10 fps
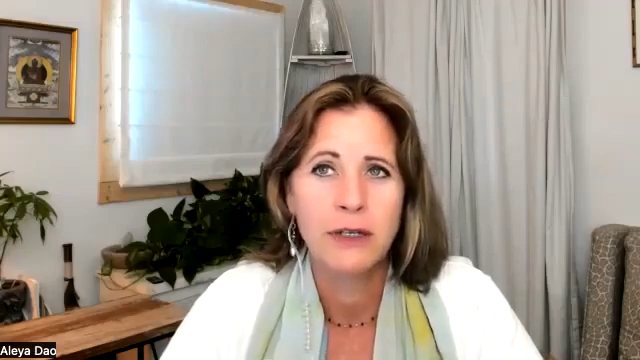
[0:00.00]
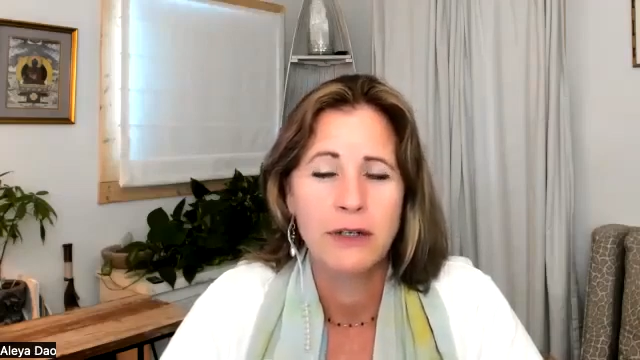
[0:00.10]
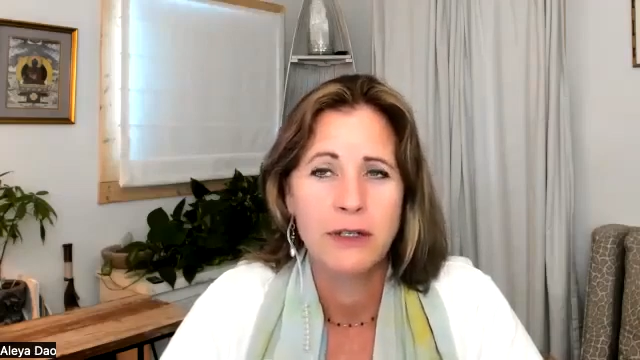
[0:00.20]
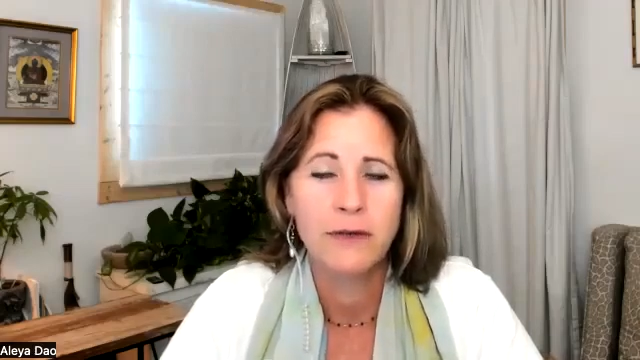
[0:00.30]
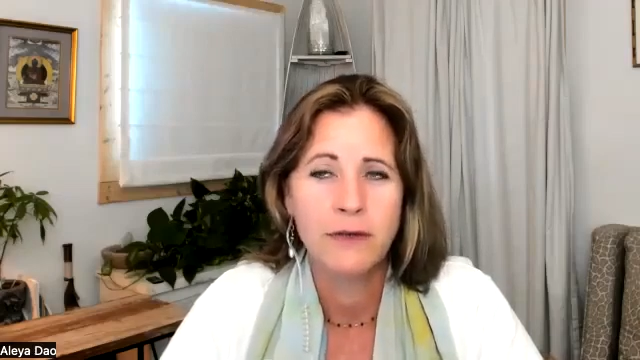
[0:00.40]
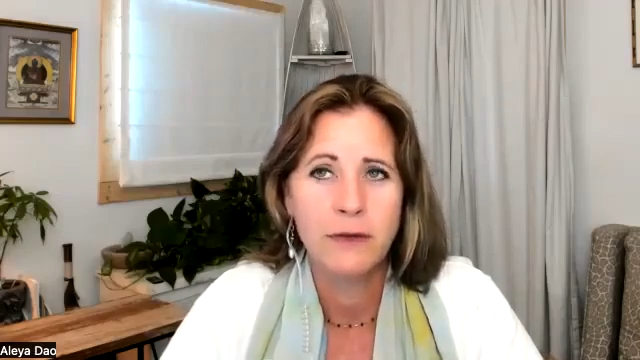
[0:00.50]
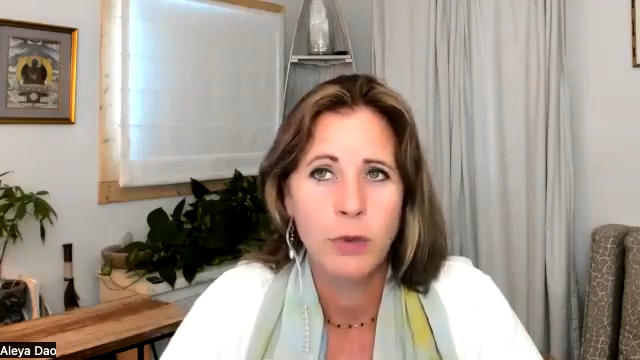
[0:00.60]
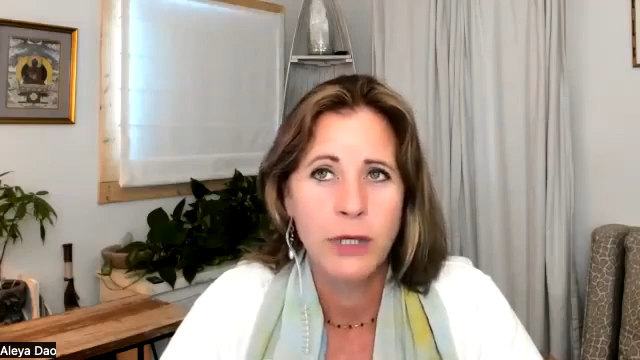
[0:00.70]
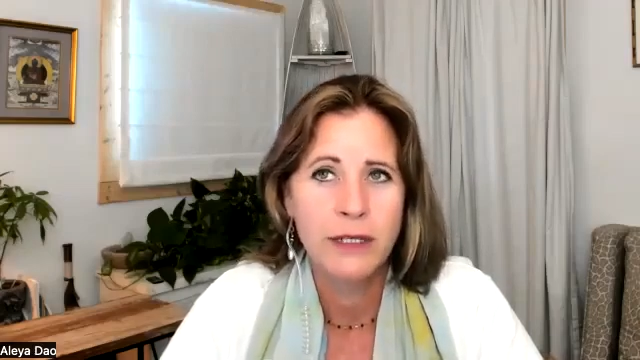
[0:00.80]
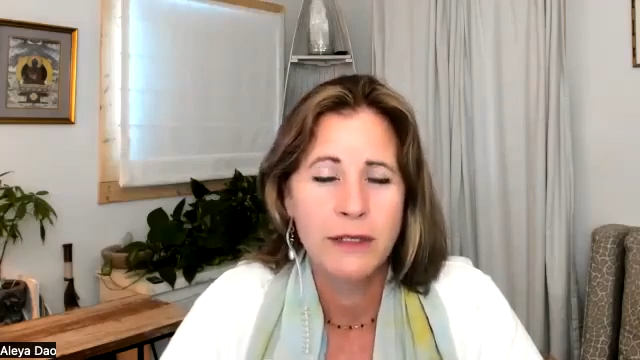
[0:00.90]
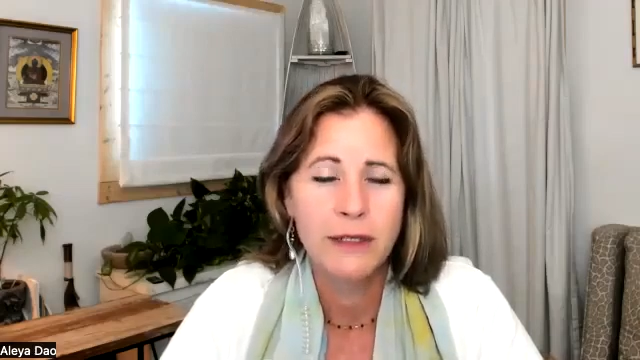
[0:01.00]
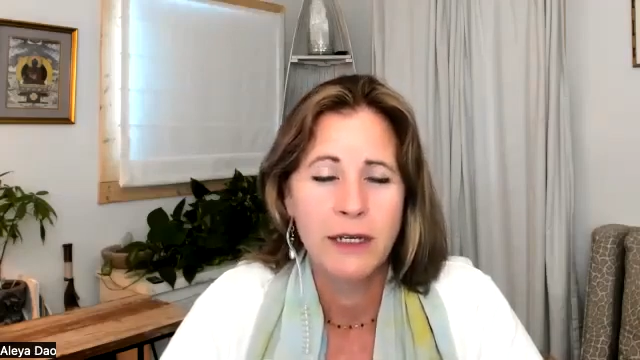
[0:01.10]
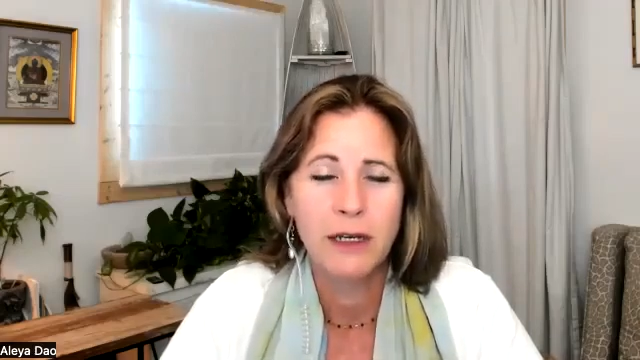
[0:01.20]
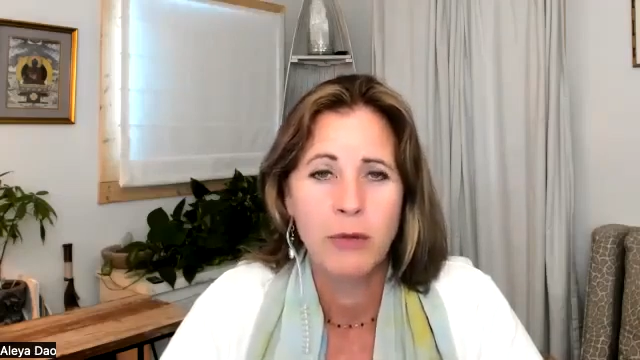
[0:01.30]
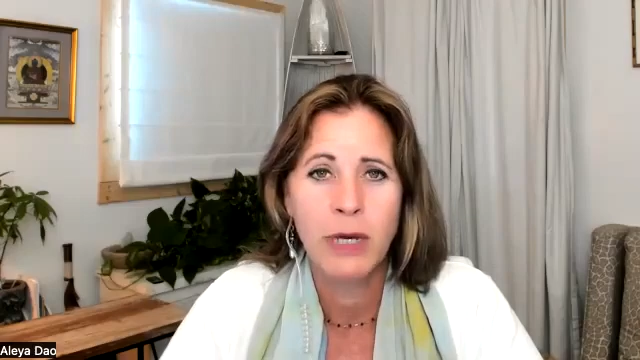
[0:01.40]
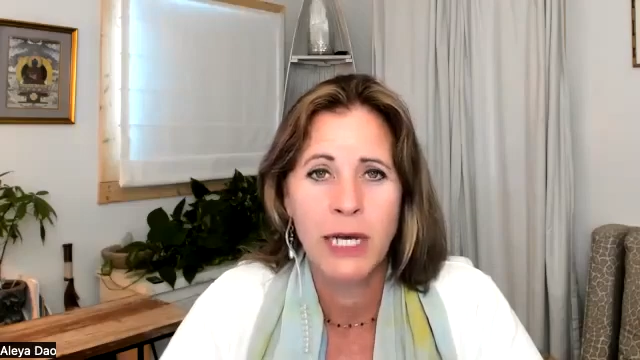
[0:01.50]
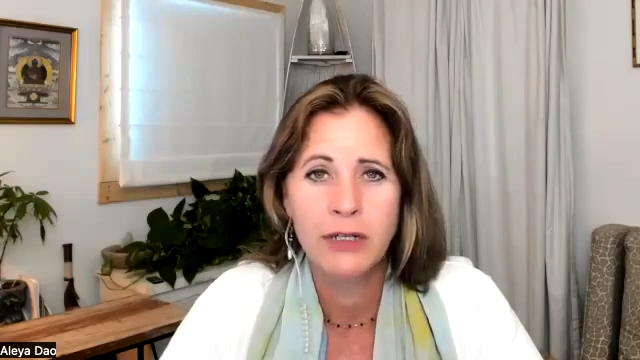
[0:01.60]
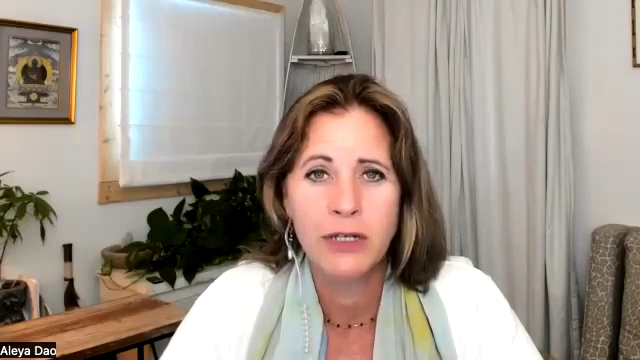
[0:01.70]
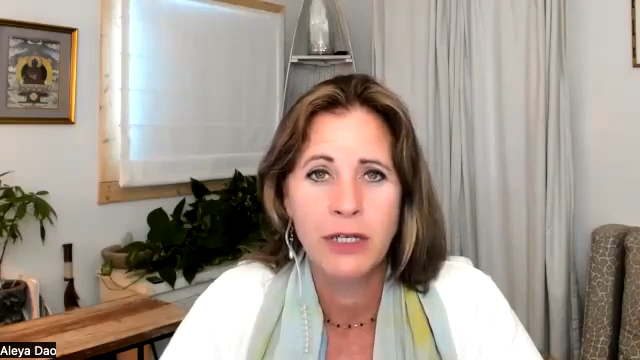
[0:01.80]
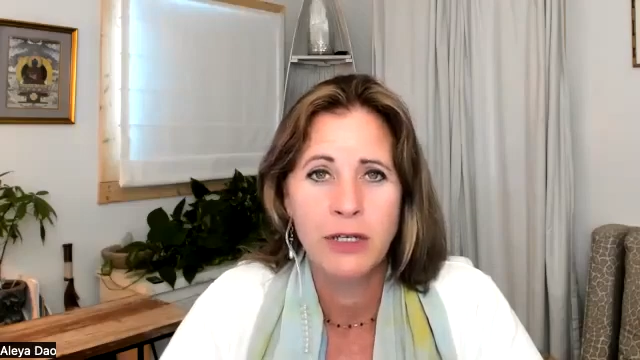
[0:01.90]
You're just witnessing,
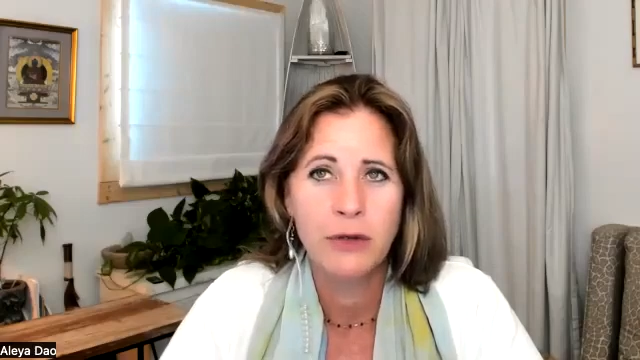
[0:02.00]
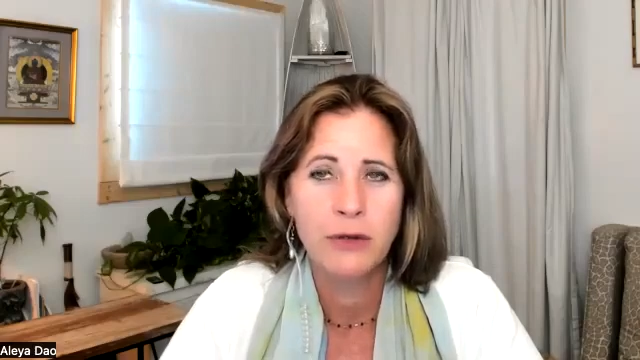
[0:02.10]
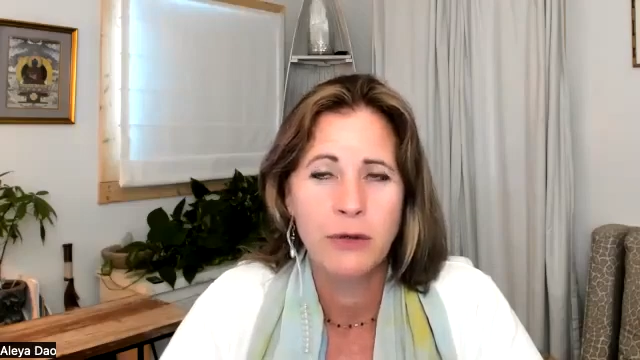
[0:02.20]
imagining you,